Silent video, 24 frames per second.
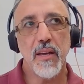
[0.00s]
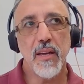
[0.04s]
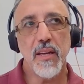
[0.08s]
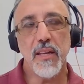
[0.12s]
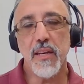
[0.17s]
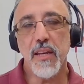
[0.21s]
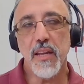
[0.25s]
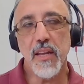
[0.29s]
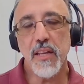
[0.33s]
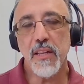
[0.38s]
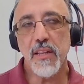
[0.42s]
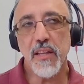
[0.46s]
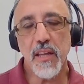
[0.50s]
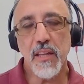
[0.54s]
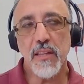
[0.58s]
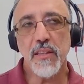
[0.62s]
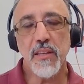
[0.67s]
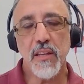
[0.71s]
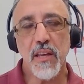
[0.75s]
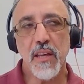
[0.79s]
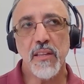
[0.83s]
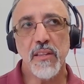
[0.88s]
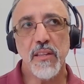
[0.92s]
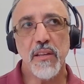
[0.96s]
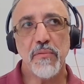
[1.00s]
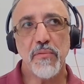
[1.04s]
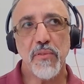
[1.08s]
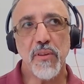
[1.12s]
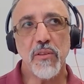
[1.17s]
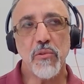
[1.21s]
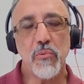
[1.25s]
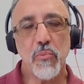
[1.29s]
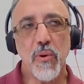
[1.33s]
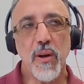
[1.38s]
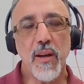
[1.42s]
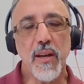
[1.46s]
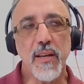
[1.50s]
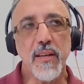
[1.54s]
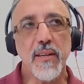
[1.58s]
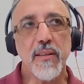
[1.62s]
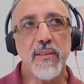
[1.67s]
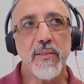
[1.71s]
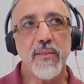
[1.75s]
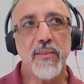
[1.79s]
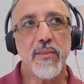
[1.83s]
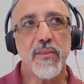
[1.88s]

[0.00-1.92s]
in different ways.